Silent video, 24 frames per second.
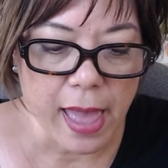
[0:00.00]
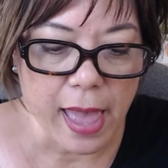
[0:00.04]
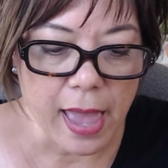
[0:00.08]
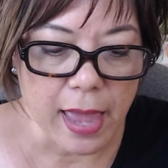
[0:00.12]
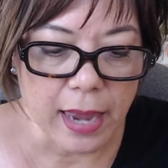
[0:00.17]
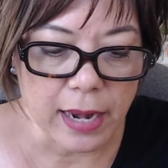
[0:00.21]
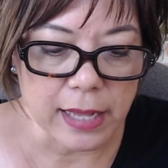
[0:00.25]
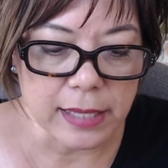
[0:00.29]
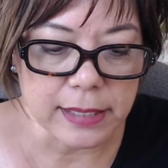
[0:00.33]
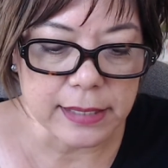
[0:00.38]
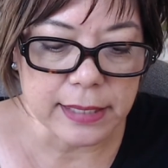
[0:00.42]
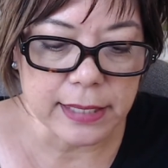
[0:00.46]

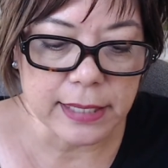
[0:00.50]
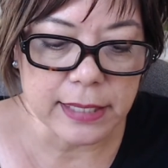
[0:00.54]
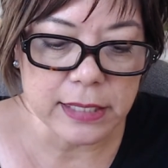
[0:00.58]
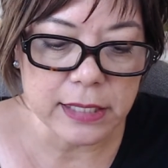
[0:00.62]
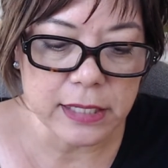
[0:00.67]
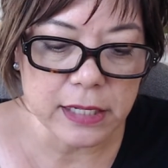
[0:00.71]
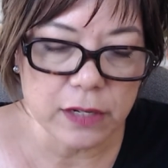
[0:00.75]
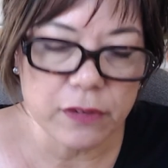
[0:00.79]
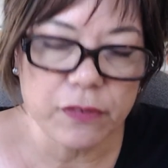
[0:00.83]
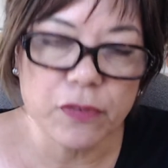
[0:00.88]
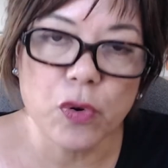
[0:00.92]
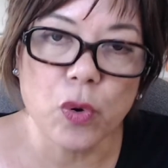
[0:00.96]
and it's
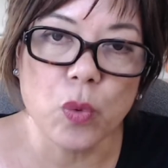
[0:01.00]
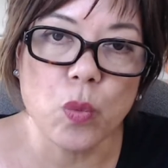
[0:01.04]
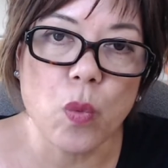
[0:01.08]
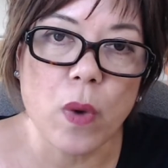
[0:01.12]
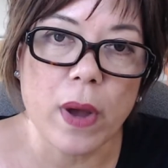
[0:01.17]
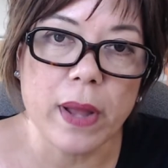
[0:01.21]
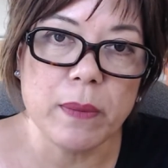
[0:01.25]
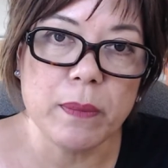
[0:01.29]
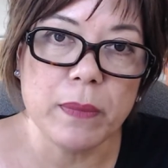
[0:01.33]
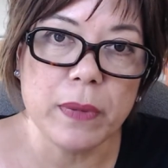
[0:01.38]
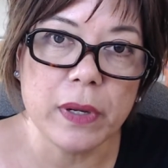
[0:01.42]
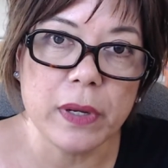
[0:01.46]
listed for
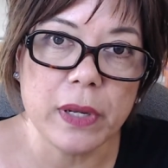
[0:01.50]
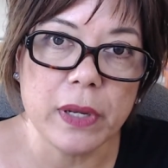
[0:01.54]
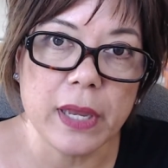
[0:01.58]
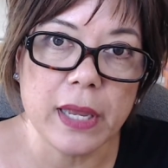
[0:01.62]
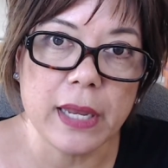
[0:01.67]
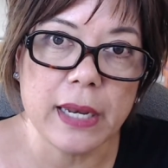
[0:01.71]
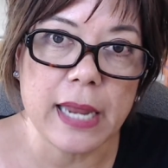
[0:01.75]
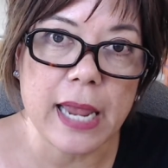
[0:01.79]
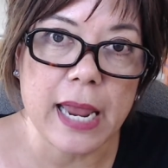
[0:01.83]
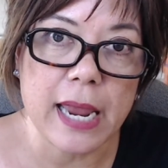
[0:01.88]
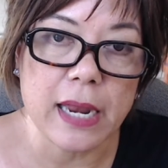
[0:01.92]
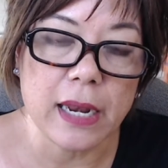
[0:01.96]

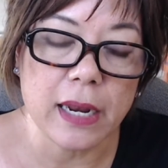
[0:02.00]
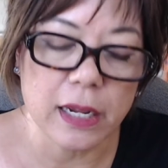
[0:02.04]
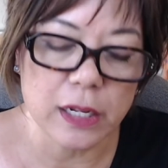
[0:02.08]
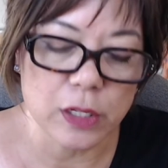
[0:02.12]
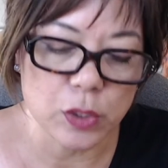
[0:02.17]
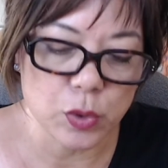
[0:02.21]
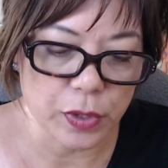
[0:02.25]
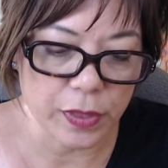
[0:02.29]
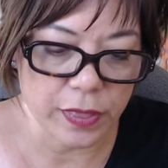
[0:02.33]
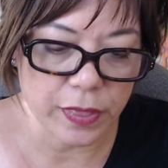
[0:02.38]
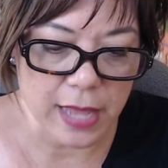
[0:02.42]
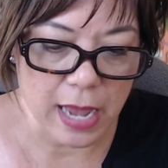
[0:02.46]

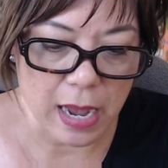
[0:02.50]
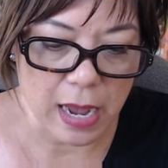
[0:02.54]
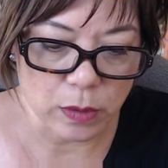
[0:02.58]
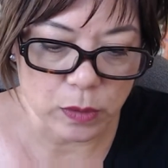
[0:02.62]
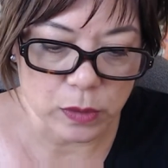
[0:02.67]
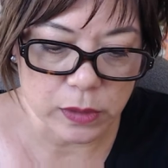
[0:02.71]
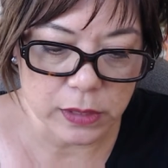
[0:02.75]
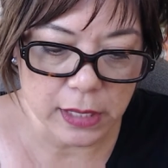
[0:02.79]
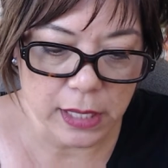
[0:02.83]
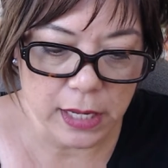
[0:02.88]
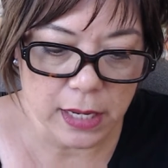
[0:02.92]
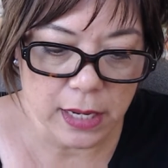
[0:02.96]

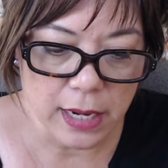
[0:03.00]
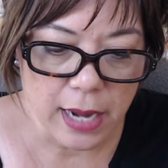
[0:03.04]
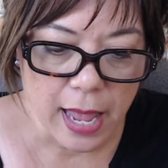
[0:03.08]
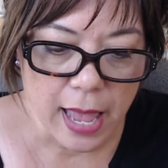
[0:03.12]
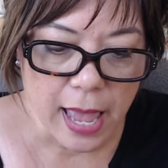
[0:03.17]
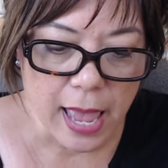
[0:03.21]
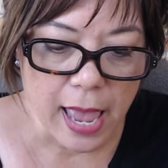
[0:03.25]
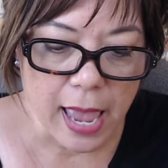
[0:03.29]
$1,800,000,